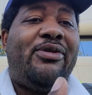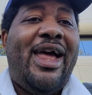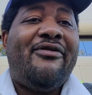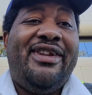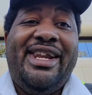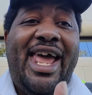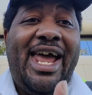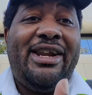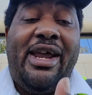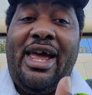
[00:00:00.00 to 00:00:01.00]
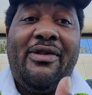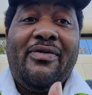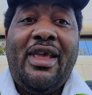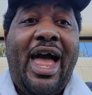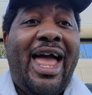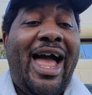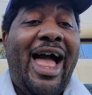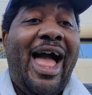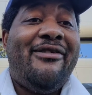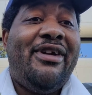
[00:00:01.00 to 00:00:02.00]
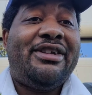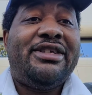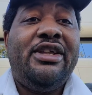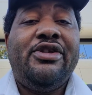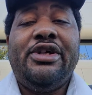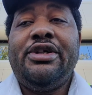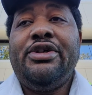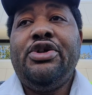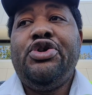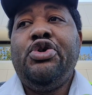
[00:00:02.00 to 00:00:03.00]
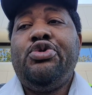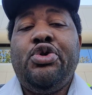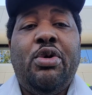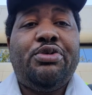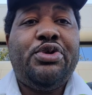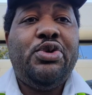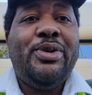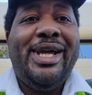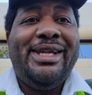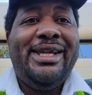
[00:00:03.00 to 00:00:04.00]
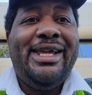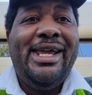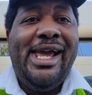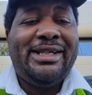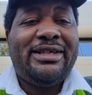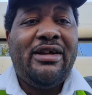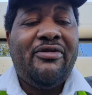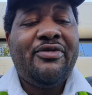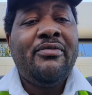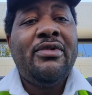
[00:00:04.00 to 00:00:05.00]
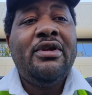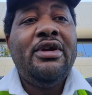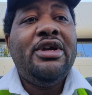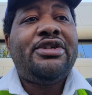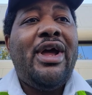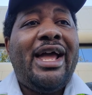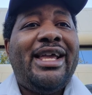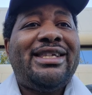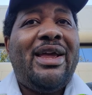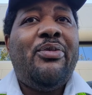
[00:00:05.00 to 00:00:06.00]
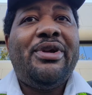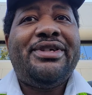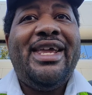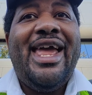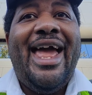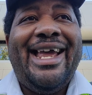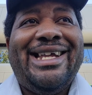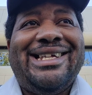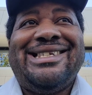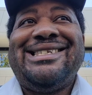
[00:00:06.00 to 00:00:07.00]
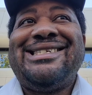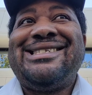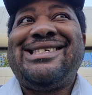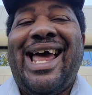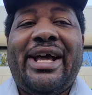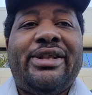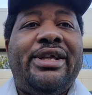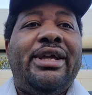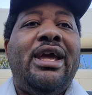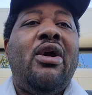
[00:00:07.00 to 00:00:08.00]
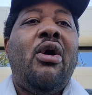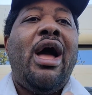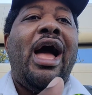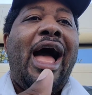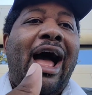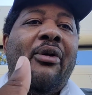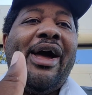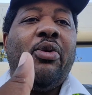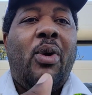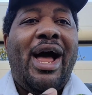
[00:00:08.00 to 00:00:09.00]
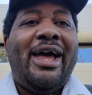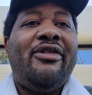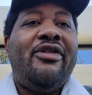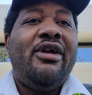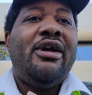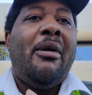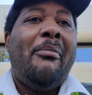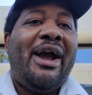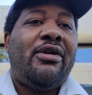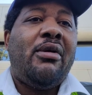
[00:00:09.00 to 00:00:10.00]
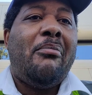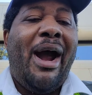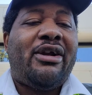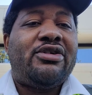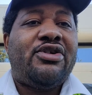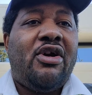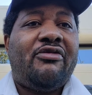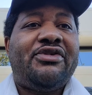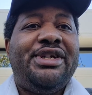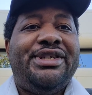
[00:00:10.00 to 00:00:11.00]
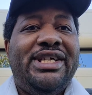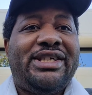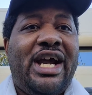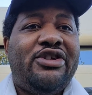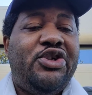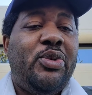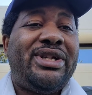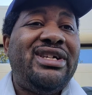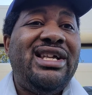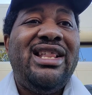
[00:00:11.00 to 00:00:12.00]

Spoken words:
I don't have it in hand. I've got to see the Duo 2 itself, so I guess we'll see exactly how and why Microsoft decided to do it